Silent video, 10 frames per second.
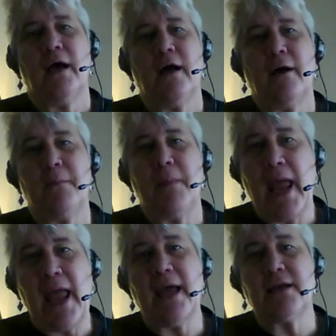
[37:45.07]

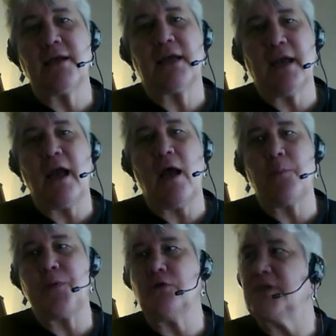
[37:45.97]
and it can
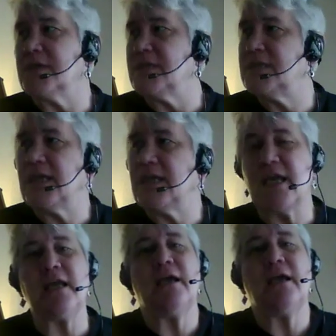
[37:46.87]
help you to
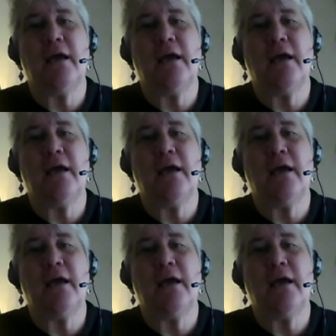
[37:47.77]
see